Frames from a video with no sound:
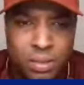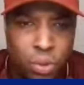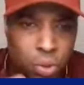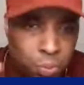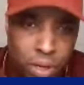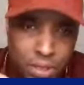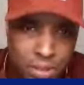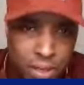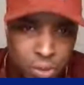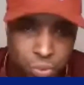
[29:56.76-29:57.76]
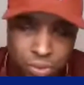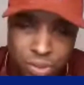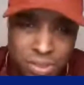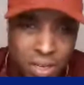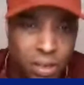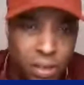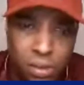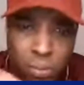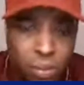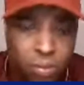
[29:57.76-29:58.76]
Those price tags were just getting a
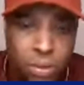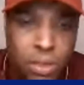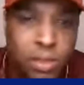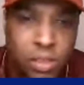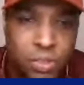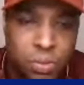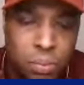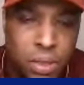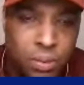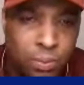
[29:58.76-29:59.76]
little bit ridiculous for me.